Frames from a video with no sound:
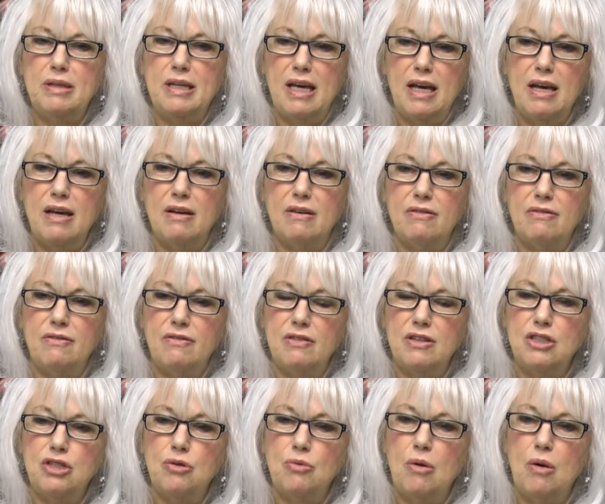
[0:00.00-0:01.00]
give
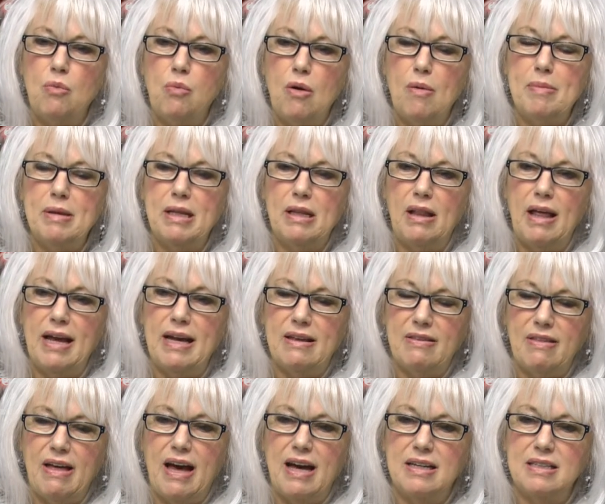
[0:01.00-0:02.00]
to a woman like
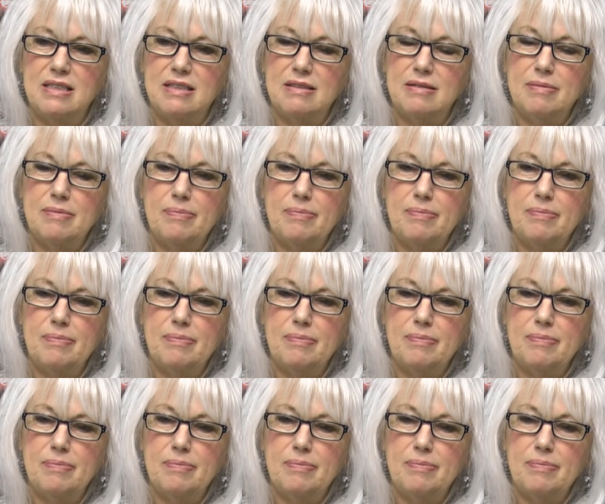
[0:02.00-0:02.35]
that?